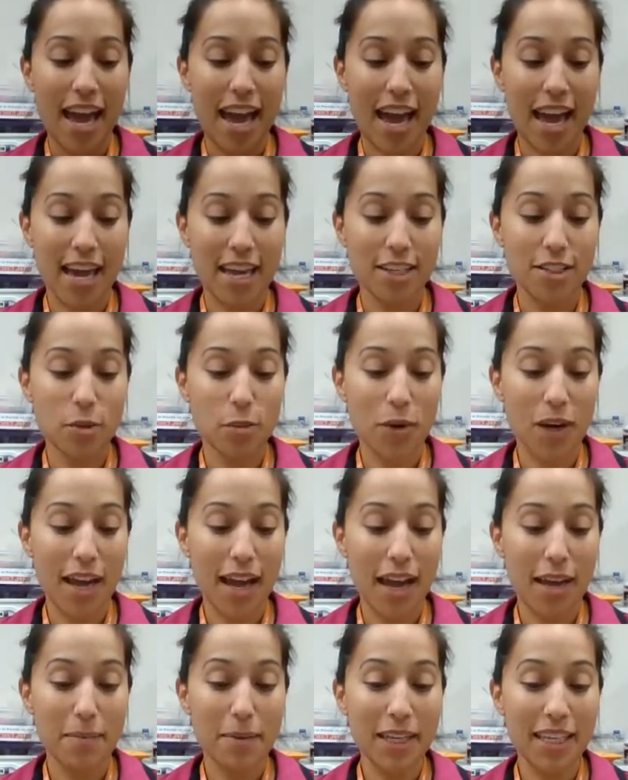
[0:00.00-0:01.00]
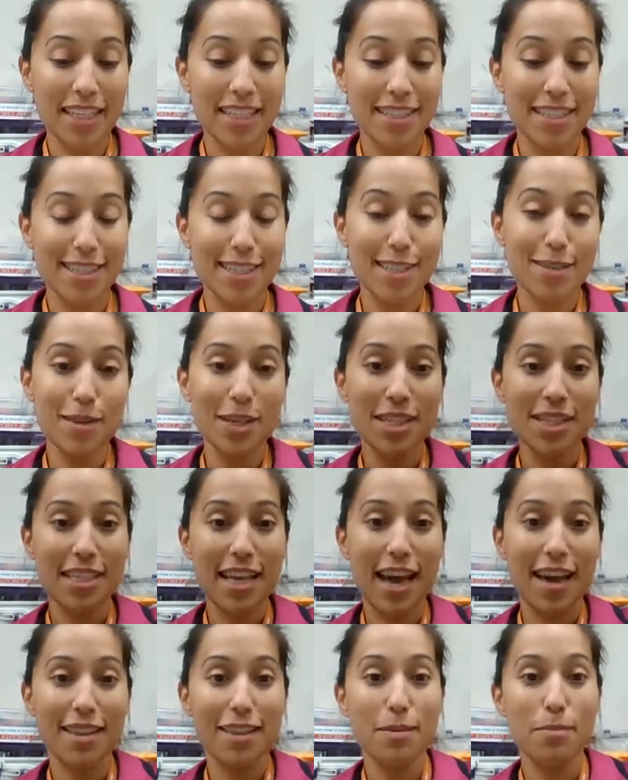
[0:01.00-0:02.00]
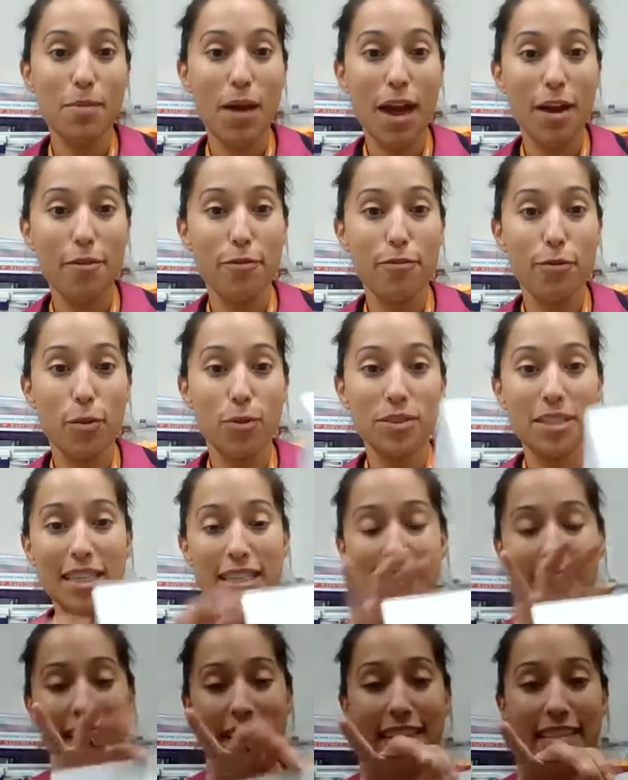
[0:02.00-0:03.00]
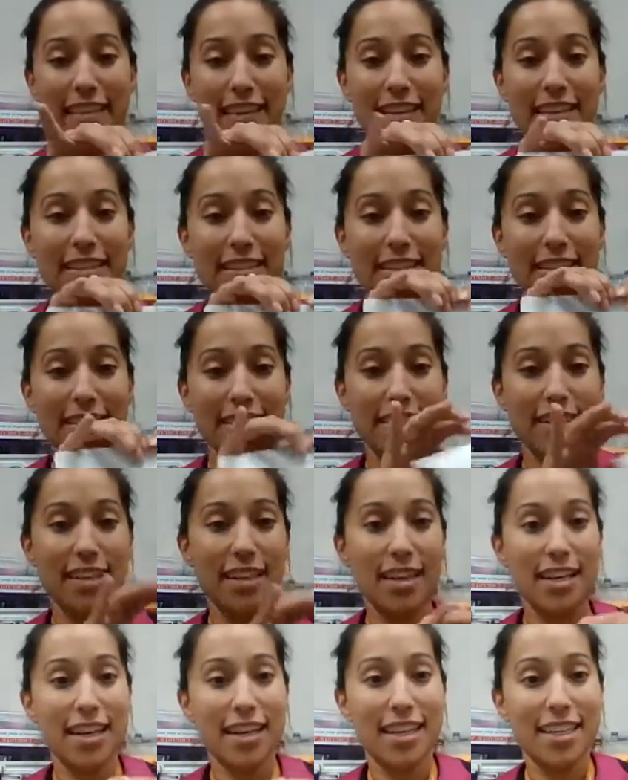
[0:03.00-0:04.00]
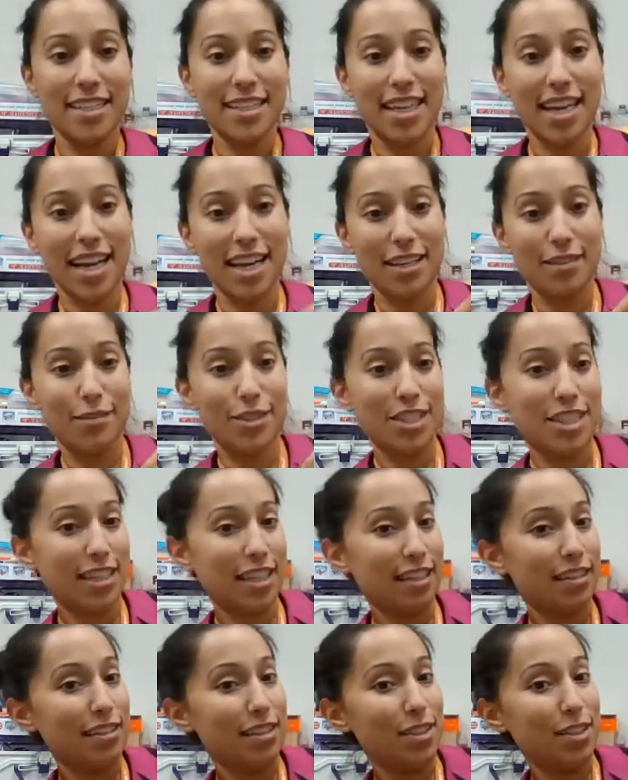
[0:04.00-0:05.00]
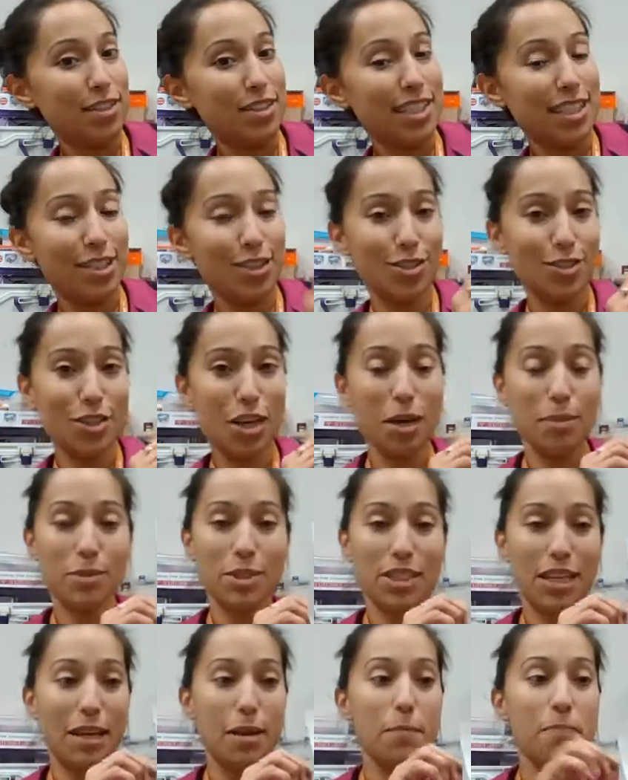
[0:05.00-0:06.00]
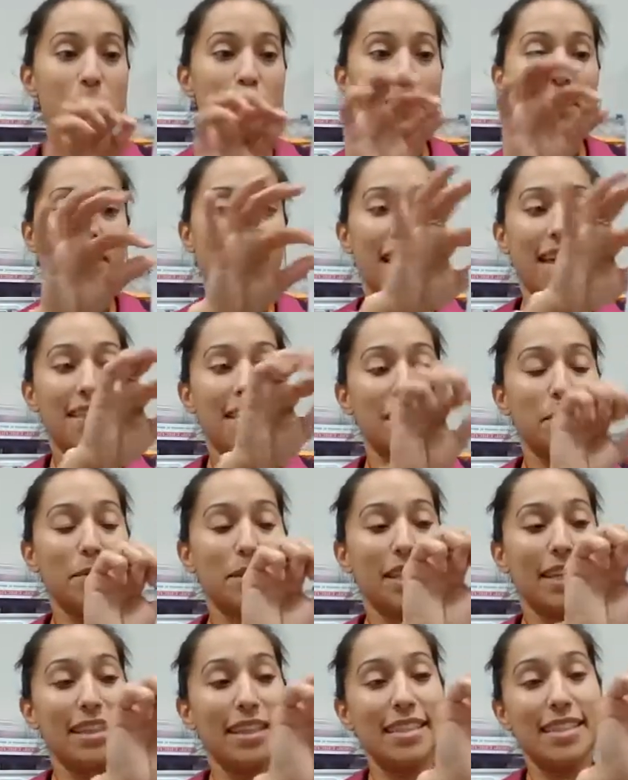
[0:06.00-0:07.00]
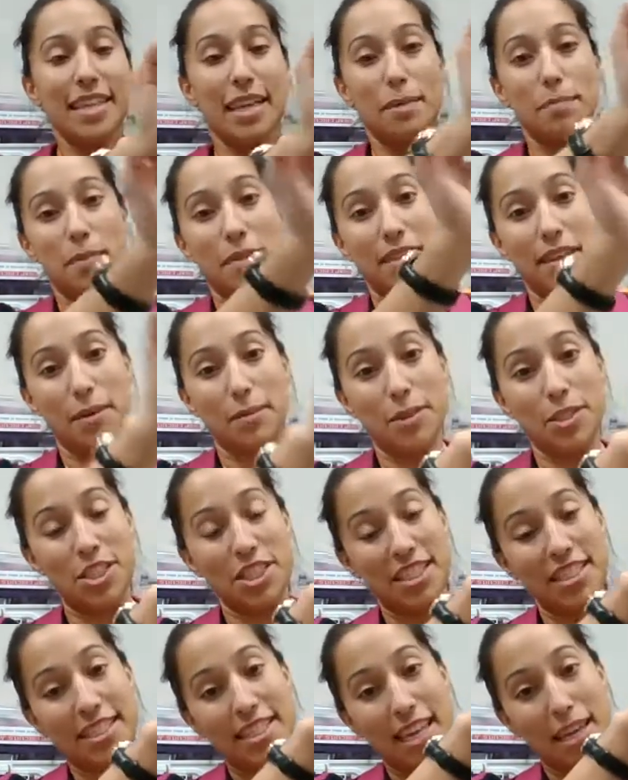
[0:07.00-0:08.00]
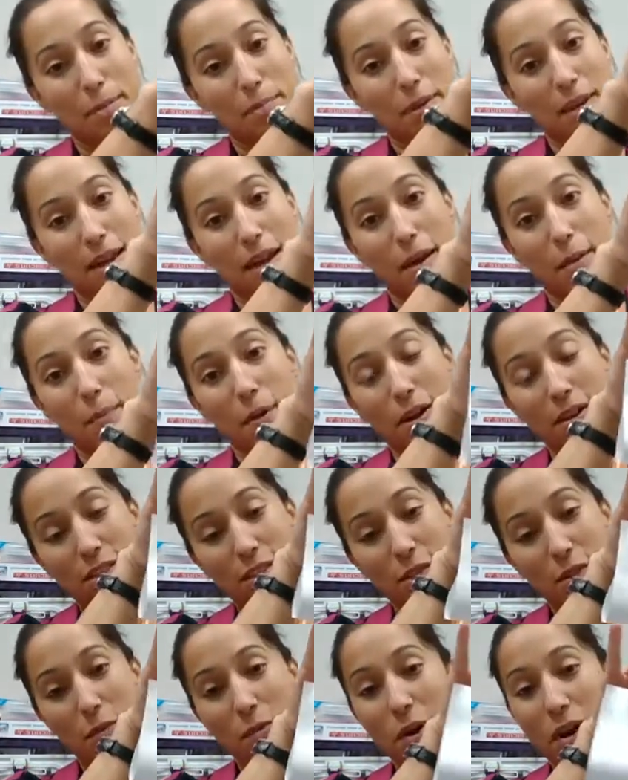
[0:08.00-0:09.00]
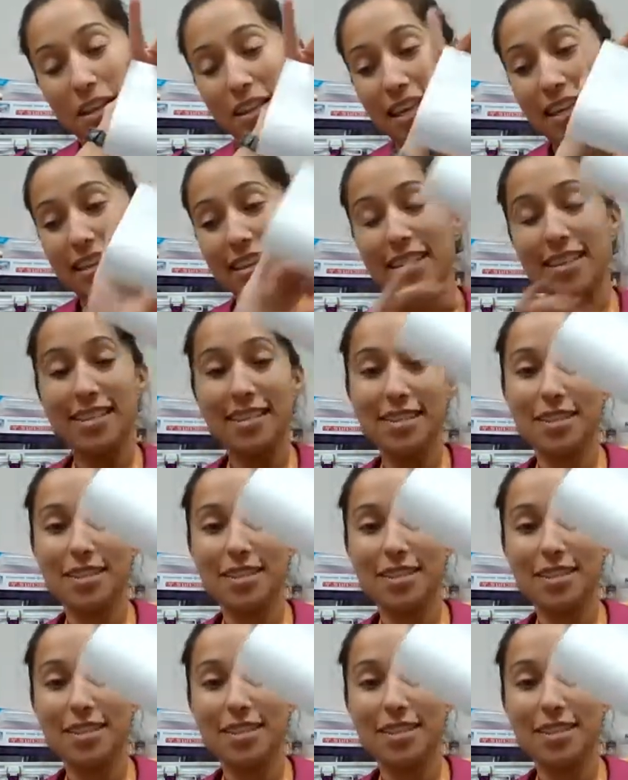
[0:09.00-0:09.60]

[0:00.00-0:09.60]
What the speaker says: And what I had my kids do, I just had them fold it like this into kind of just like a little teardrop shape. And then they would get the tape and they would just tape it up onto the wall like this.